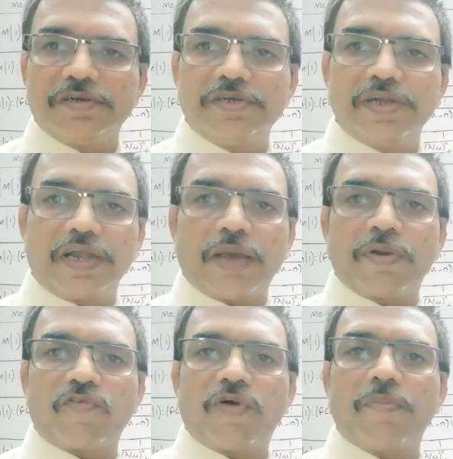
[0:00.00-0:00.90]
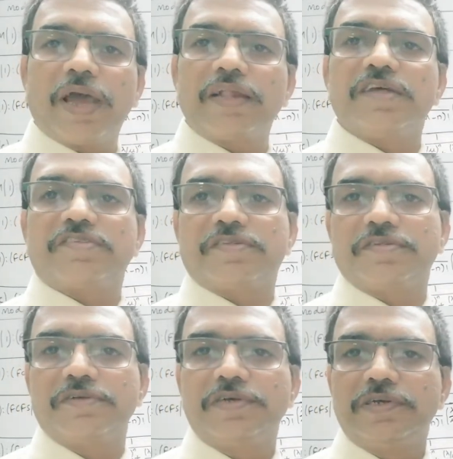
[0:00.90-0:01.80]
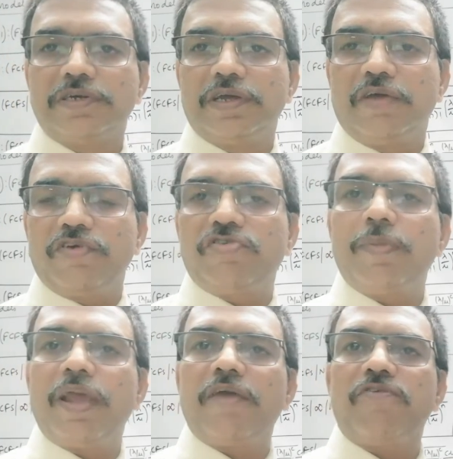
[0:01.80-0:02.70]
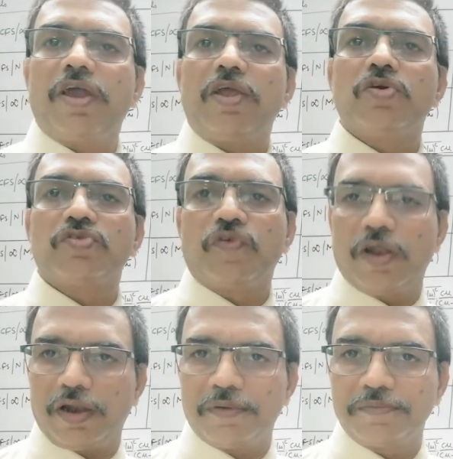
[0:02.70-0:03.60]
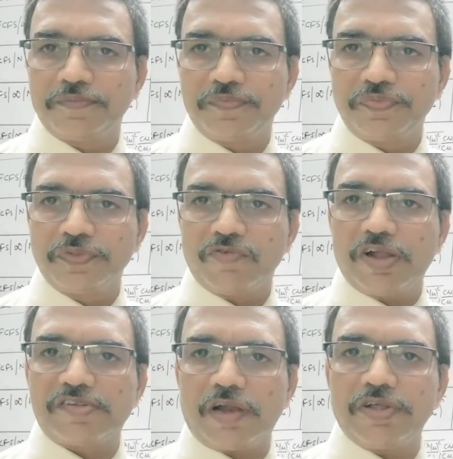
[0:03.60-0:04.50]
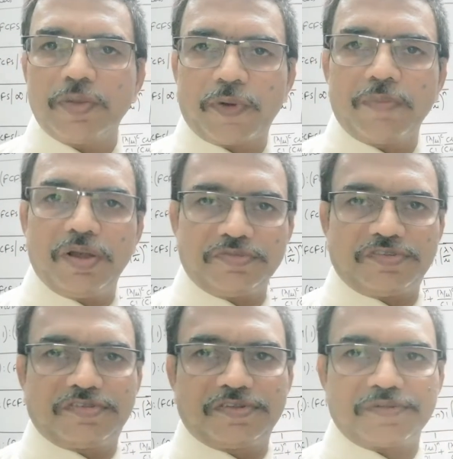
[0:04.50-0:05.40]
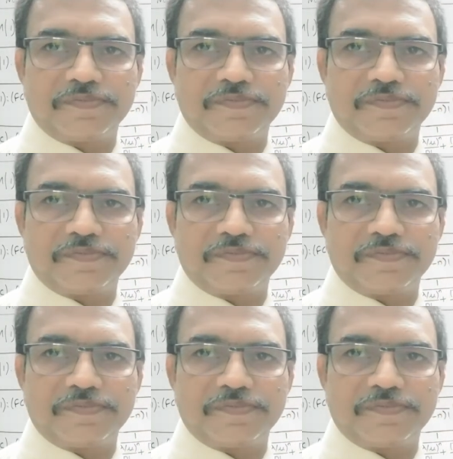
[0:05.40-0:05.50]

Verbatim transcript: in a tabular form like this, which will be very useful while solving the problems.